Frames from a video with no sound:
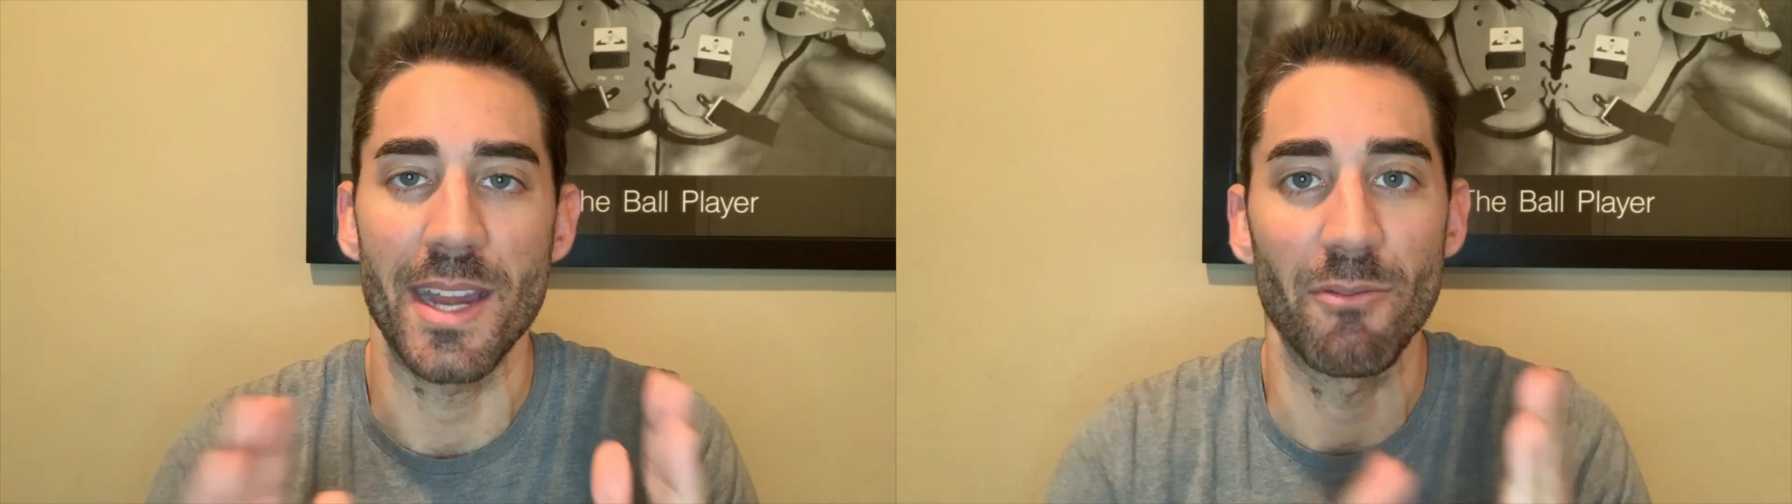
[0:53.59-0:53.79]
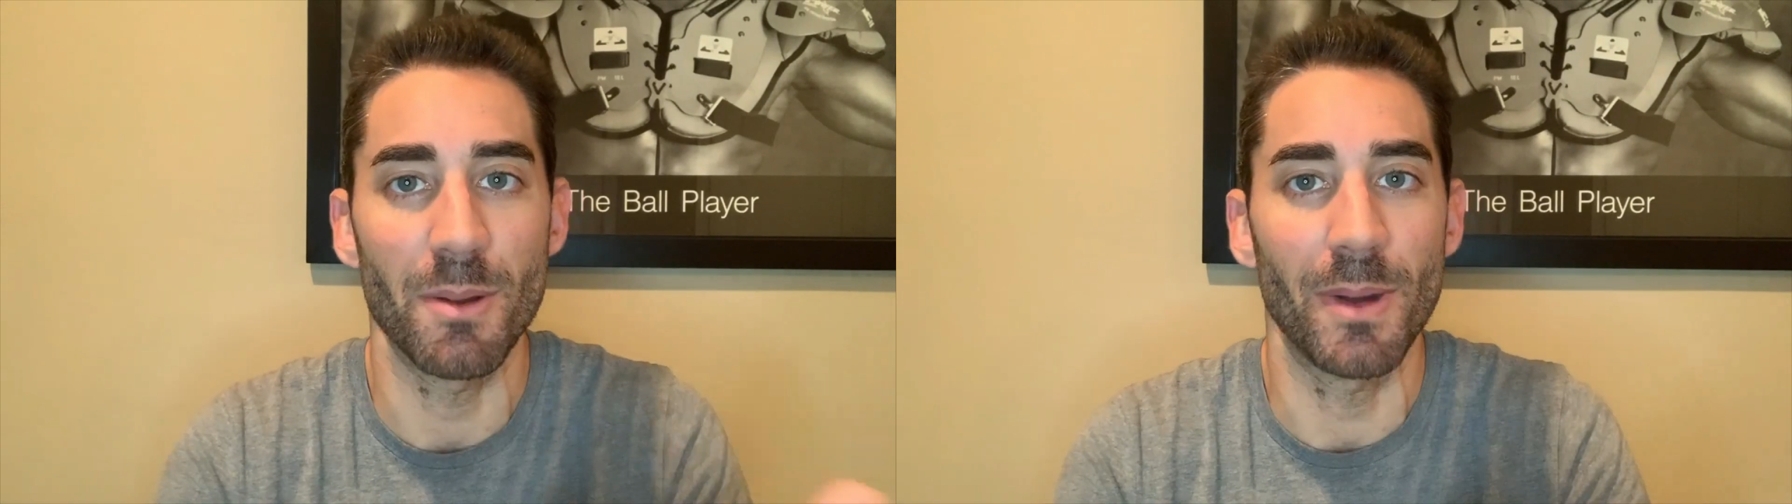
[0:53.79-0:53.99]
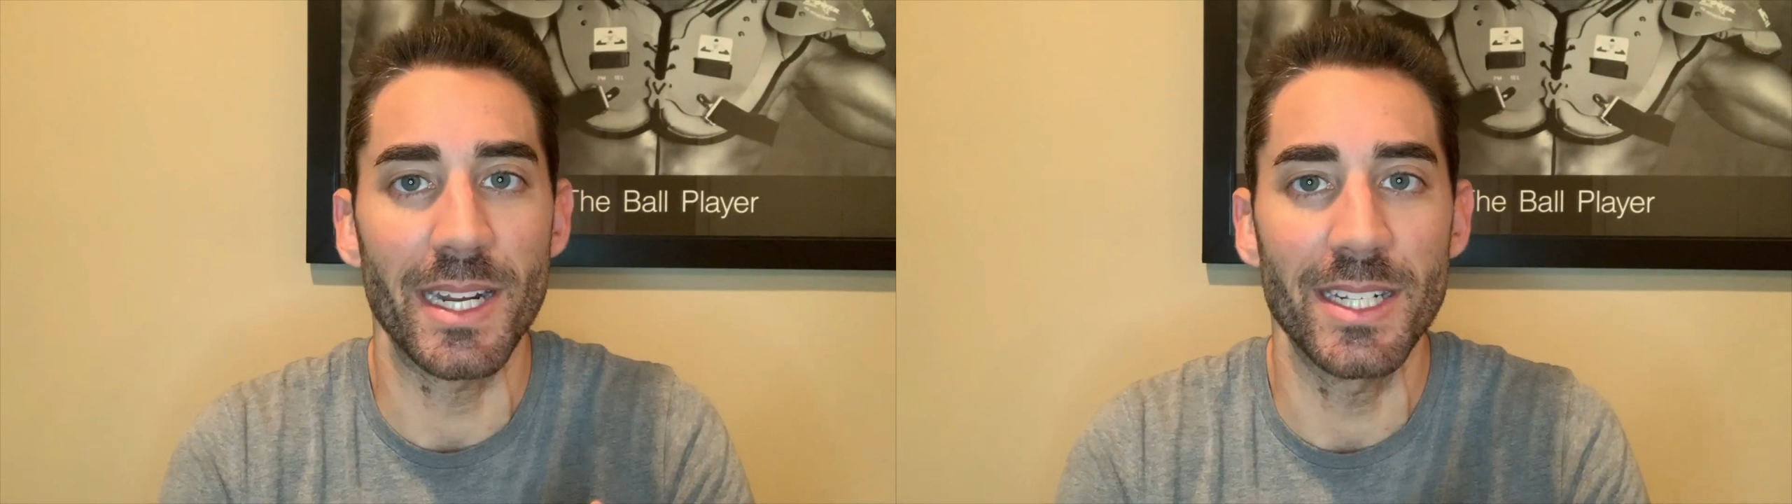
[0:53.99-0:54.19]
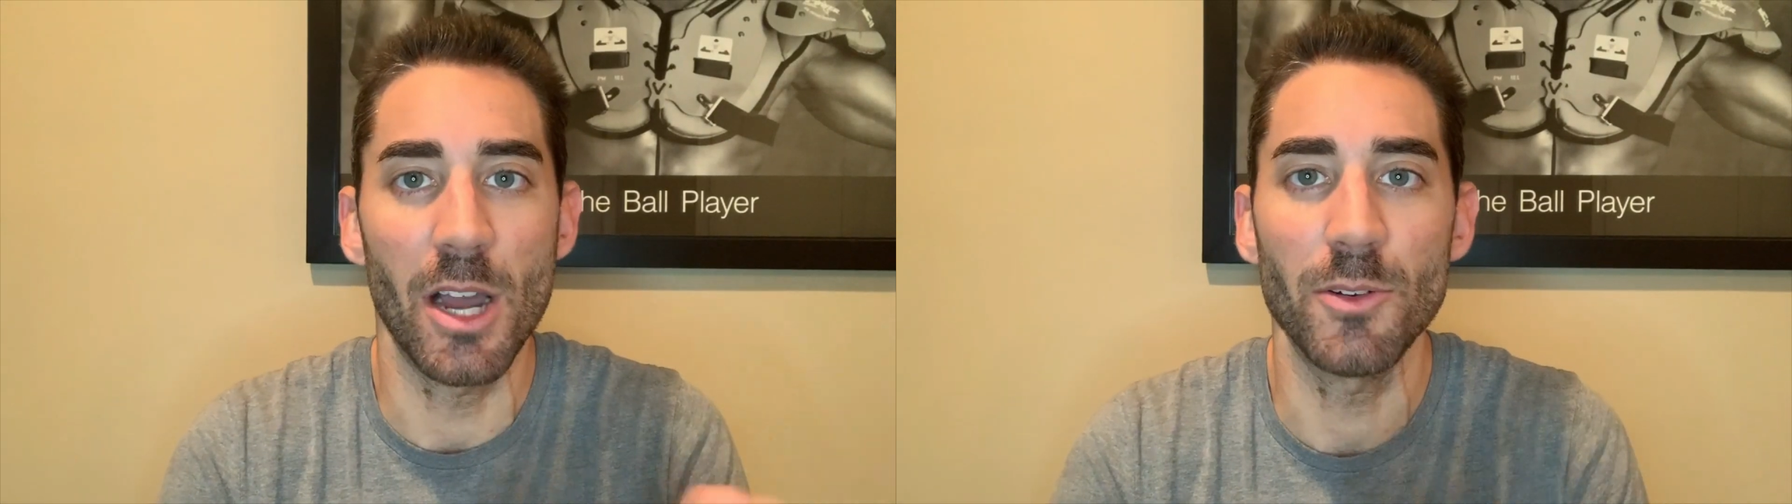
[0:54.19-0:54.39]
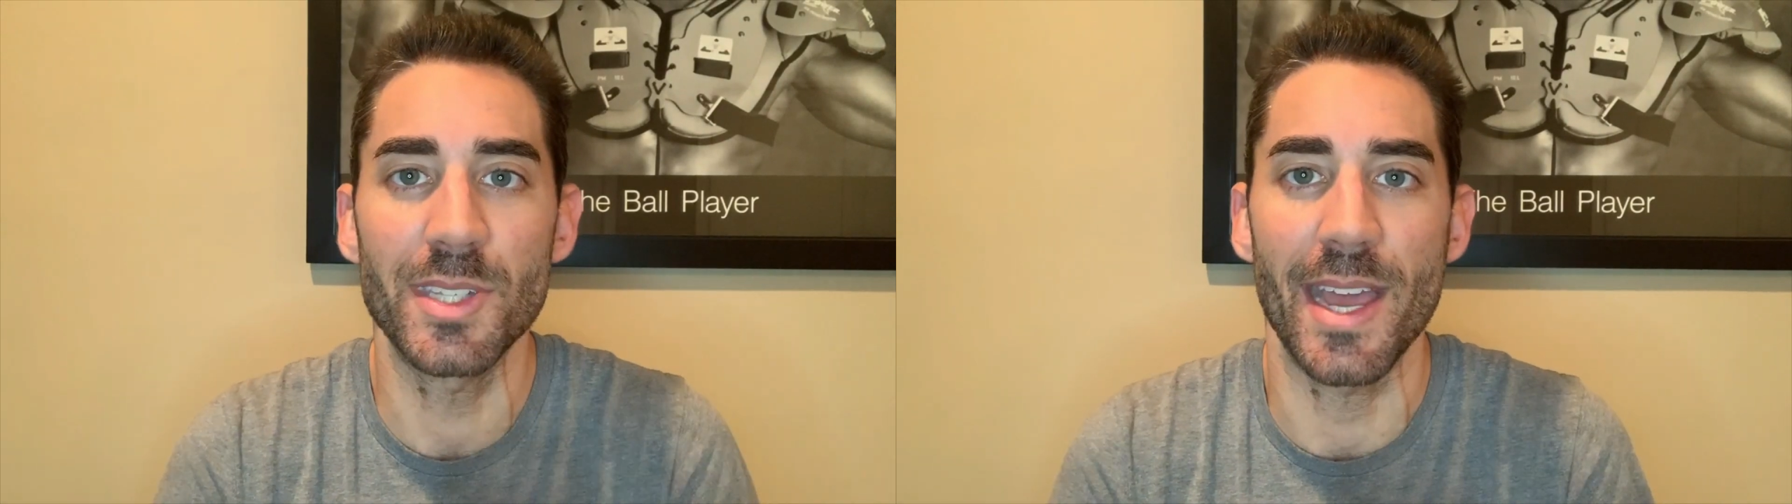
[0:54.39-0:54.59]
Everybody
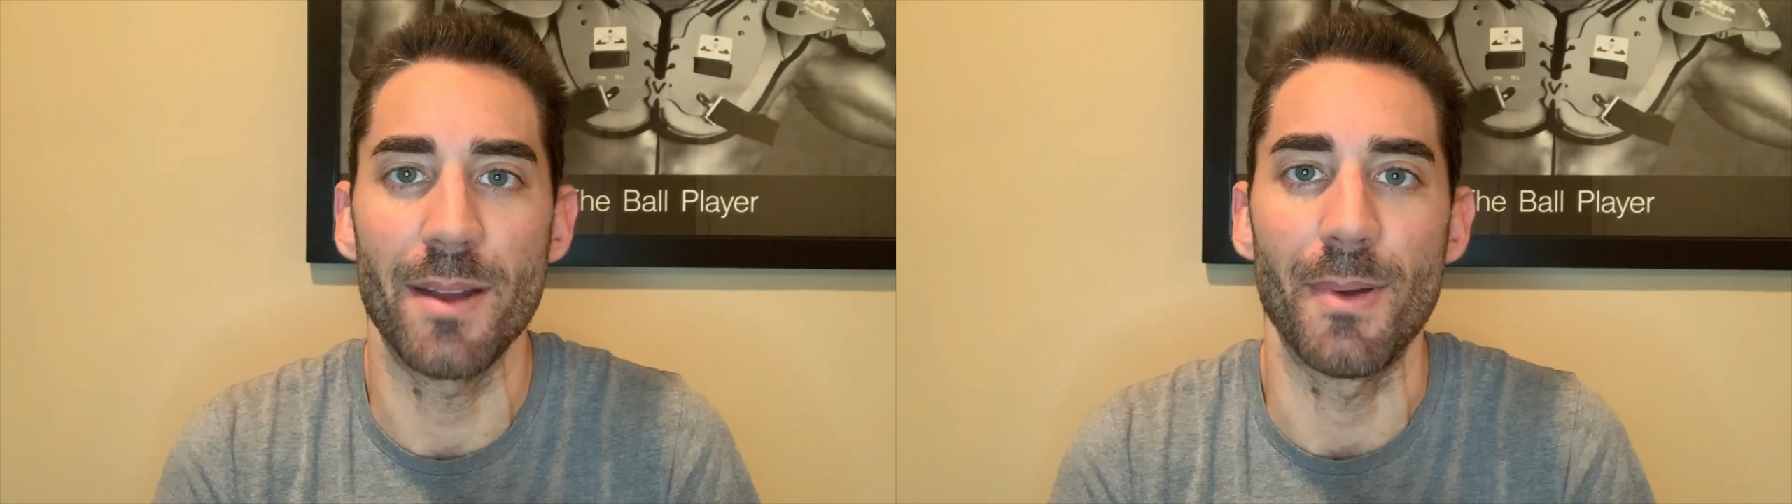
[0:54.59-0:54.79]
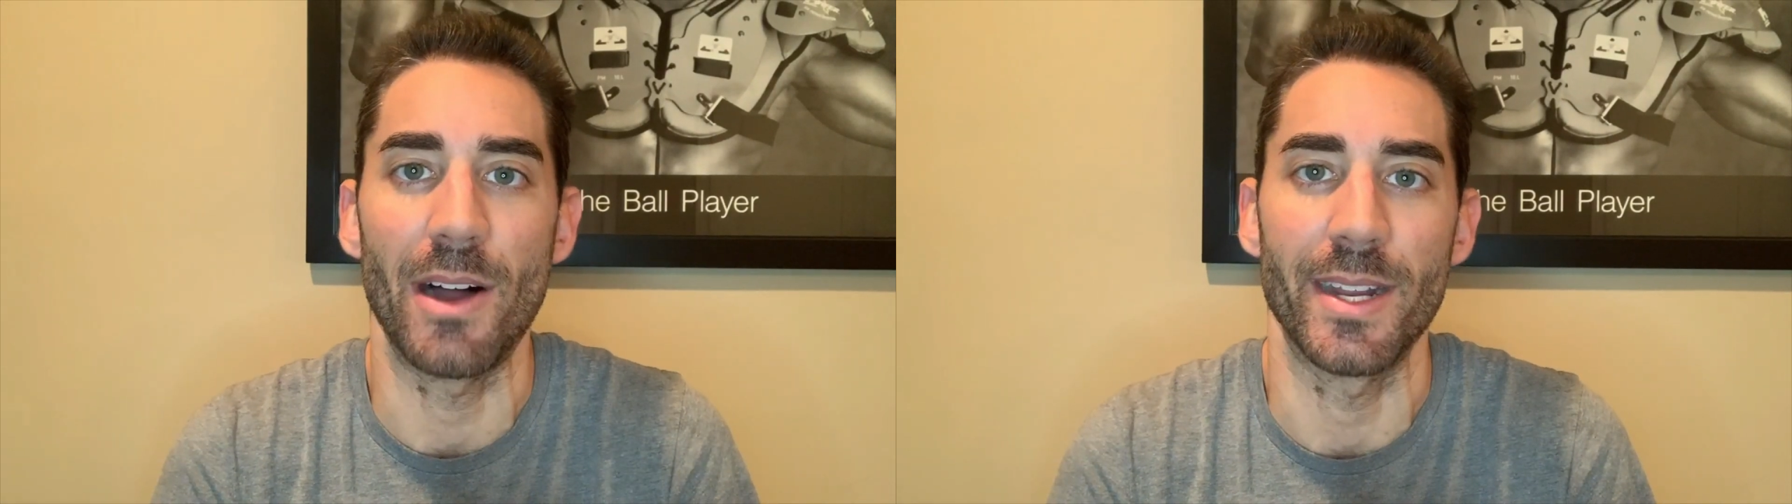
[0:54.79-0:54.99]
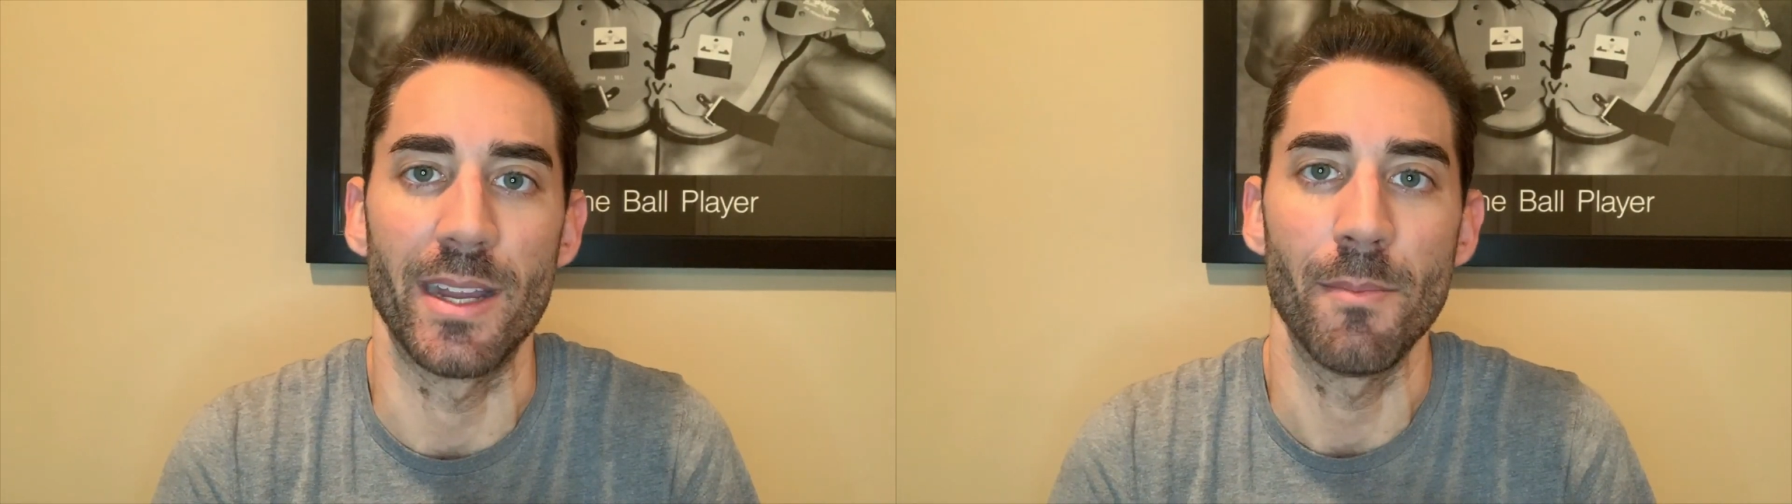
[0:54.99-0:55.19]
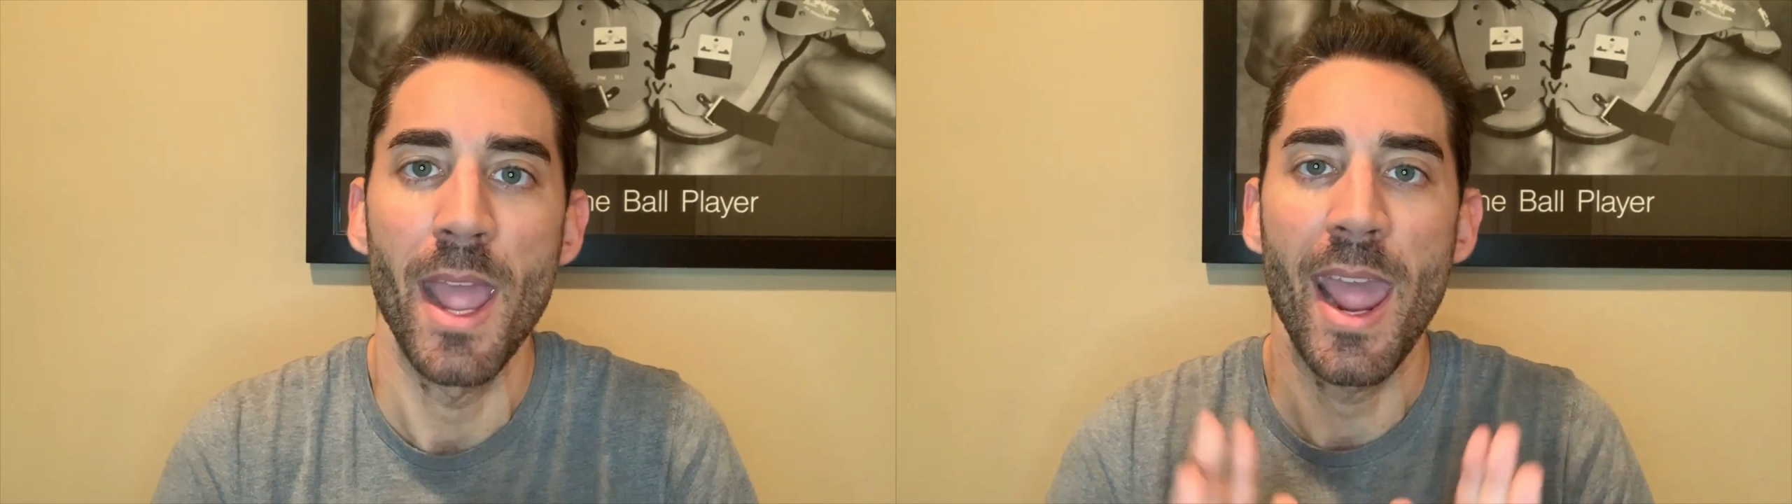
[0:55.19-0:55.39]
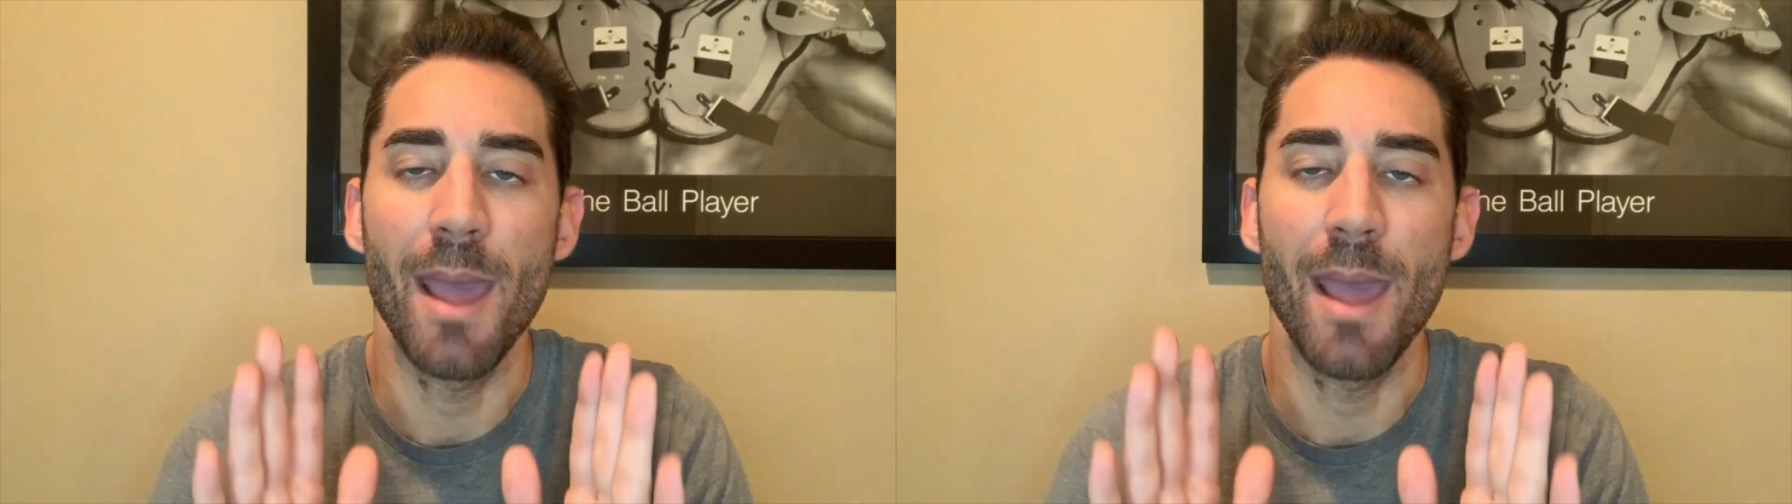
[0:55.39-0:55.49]
knows that about him.